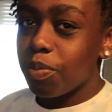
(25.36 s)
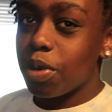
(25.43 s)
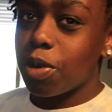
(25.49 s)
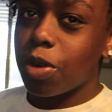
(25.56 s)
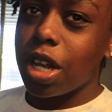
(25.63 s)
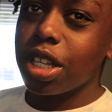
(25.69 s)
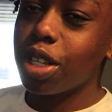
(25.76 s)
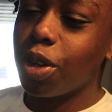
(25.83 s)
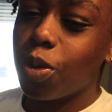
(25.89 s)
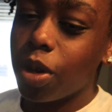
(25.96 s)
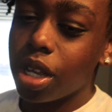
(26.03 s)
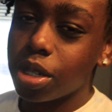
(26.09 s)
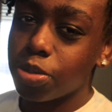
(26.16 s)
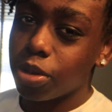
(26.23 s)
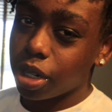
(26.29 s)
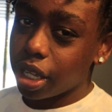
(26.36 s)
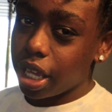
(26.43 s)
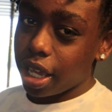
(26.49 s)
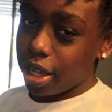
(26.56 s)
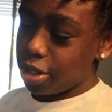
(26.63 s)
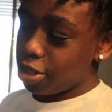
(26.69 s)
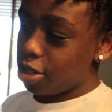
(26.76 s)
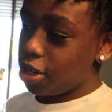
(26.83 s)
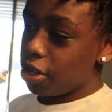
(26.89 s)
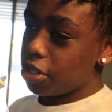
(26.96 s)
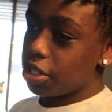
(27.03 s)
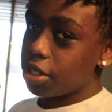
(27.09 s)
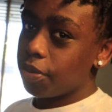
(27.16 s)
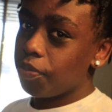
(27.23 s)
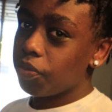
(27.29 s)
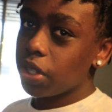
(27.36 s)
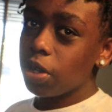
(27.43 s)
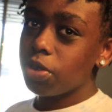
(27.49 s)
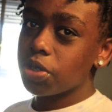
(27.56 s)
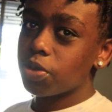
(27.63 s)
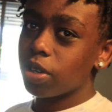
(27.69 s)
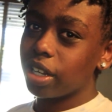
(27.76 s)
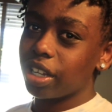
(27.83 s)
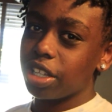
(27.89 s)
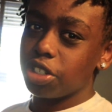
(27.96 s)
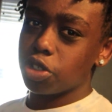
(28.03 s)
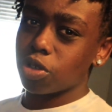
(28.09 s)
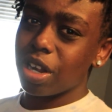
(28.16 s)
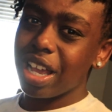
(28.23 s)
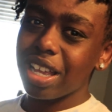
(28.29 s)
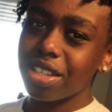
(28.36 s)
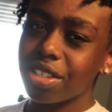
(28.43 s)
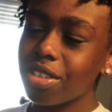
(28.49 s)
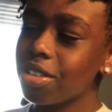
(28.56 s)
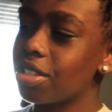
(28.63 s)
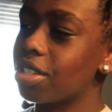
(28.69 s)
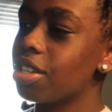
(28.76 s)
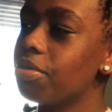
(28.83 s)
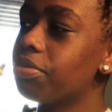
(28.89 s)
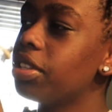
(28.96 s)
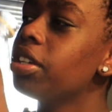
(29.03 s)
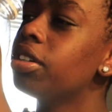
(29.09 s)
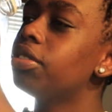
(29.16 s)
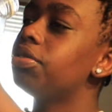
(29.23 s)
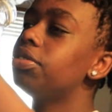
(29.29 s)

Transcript: But Russell Westbrook can't dress. He was wearing a dress or something.